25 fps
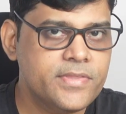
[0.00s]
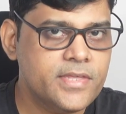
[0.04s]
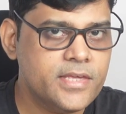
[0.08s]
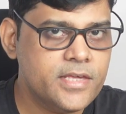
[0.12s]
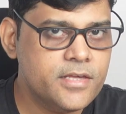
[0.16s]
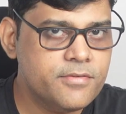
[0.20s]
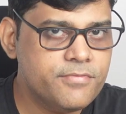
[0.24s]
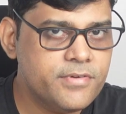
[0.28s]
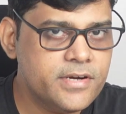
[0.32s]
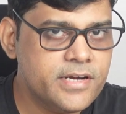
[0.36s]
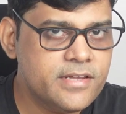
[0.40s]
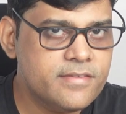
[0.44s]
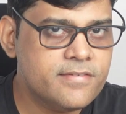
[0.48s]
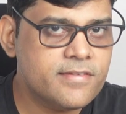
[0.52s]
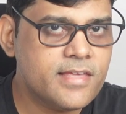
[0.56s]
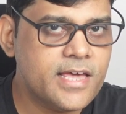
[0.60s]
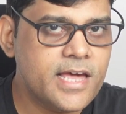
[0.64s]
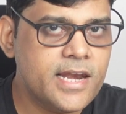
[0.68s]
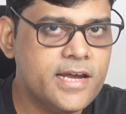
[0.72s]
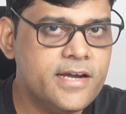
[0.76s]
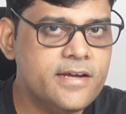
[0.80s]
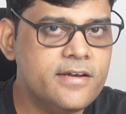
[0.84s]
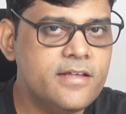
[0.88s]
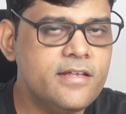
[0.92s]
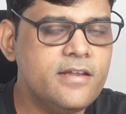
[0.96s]
If it is
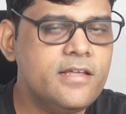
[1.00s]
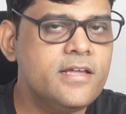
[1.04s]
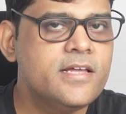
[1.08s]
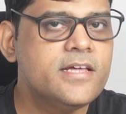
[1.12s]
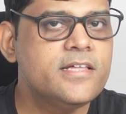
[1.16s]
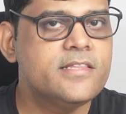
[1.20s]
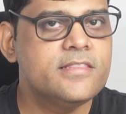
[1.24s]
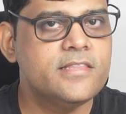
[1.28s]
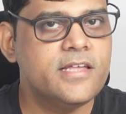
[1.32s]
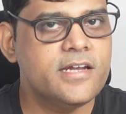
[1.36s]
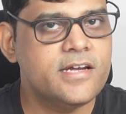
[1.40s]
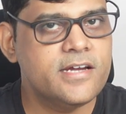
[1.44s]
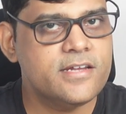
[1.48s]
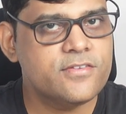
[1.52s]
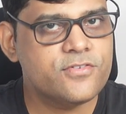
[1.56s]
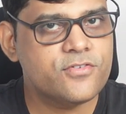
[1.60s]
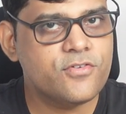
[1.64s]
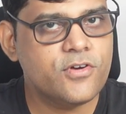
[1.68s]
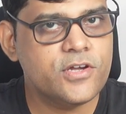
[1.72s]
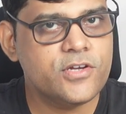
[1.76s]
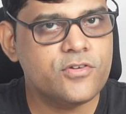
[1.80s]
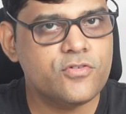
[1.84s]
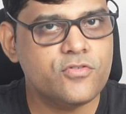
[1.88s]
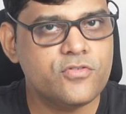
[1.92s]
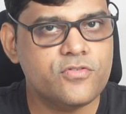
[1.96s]
calendar, then it is
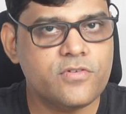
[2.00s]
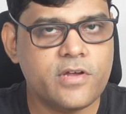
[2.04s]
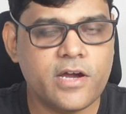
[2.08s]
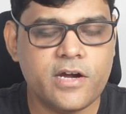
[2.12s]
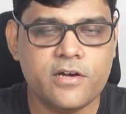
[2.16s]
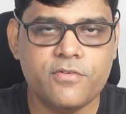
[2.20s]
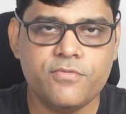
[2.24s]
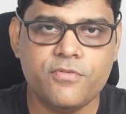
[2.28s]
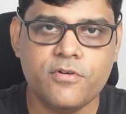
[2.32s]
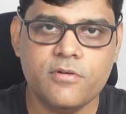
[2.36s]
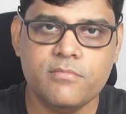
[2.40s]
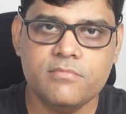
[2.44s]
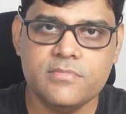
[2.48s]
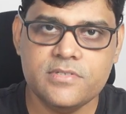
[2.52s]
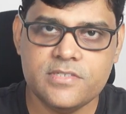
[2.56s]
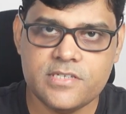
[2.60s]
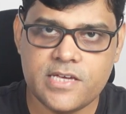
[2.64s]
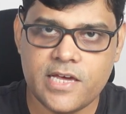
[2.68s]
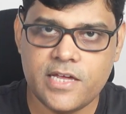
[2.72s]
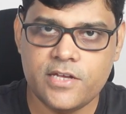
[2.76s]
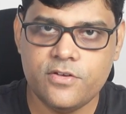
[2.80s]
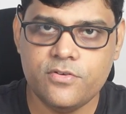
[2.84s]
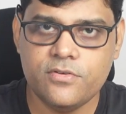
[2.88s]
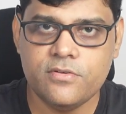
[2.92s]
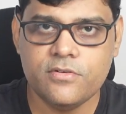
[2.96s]
going to start from
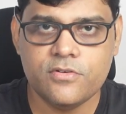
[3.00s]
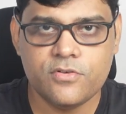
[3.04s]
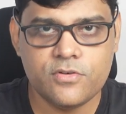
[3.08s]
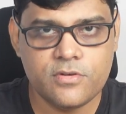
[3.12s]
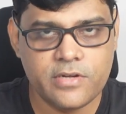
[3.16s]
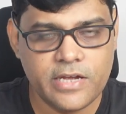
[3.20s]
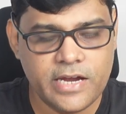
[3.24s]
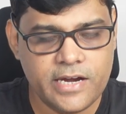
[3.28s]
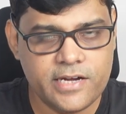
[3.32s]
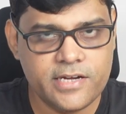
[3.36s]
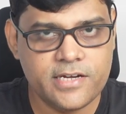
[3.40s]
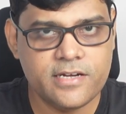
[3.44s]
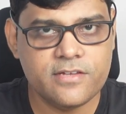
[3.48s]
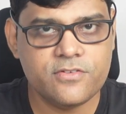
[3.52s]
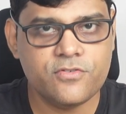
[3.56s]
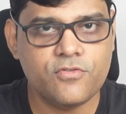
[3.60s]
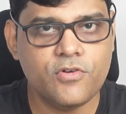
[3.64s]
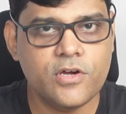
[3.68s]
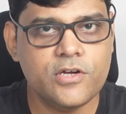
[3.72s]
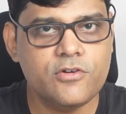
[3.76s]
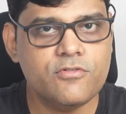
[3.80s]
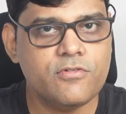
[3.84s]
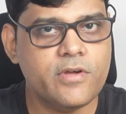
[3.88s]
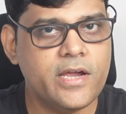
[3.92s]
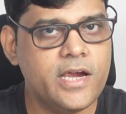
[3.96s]
Jan and it is
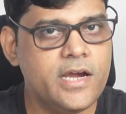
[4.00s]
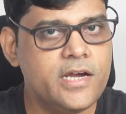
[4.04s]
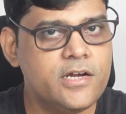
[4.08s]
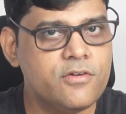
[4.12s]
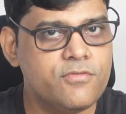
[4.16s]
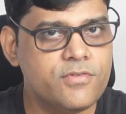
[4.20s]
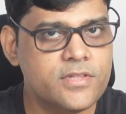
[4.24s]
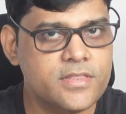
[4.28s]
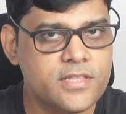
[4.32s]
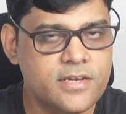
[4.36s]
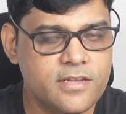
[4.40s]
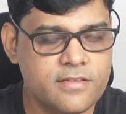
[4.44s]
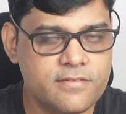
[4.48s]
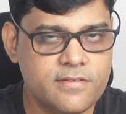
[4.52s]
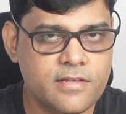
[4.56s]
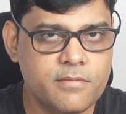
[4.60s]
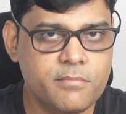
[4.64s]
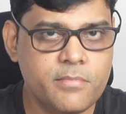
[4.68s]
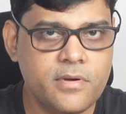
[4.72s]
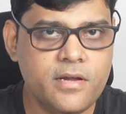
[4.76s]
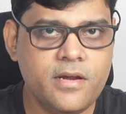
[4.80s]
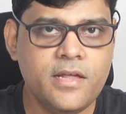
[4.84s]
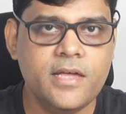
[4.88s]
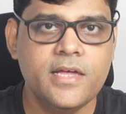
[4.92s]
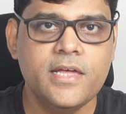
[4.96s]
going to end with
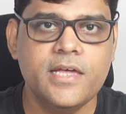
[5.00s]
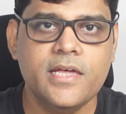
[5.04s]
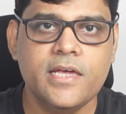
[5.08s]
December.